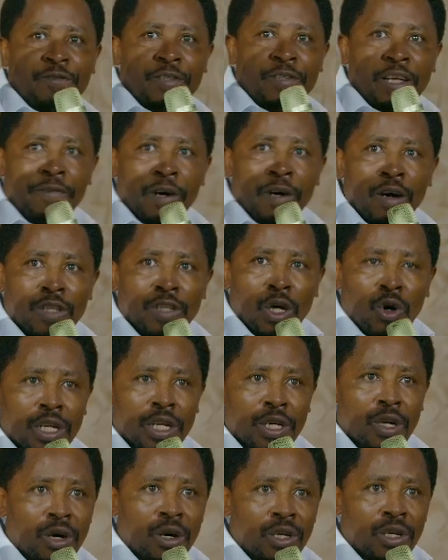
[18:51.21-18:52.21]
the power of the Holy
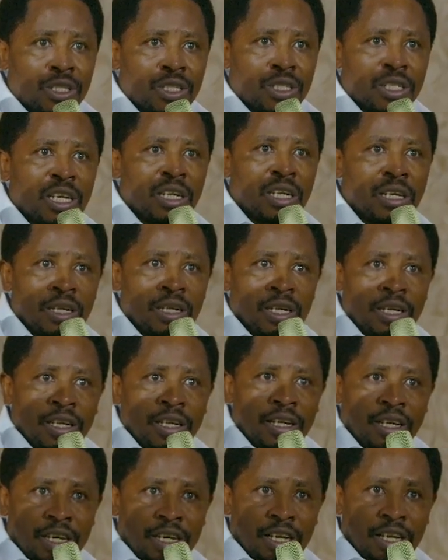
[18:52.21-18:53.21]
Ghost.
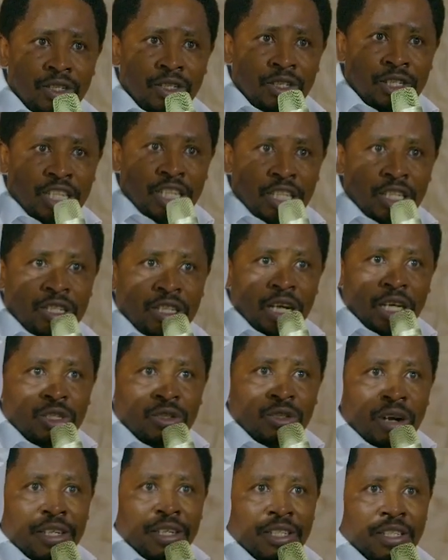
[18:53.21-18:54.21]
In Jesus
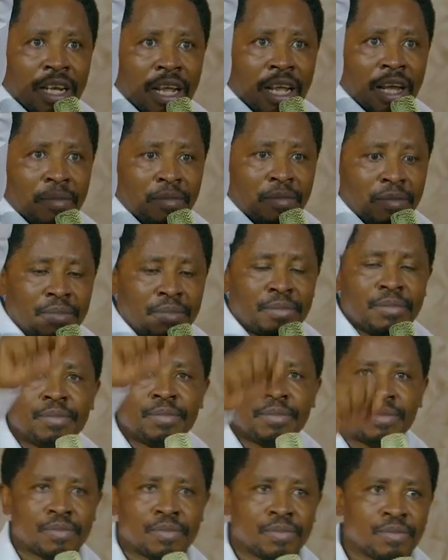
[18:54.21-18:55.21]
Christ's name.
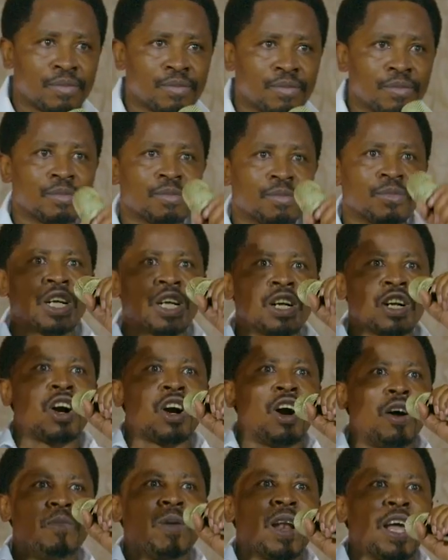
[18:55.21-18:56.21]

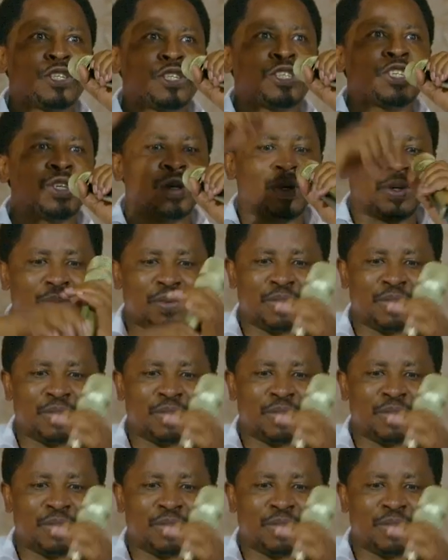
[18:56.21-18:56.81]
God bless you.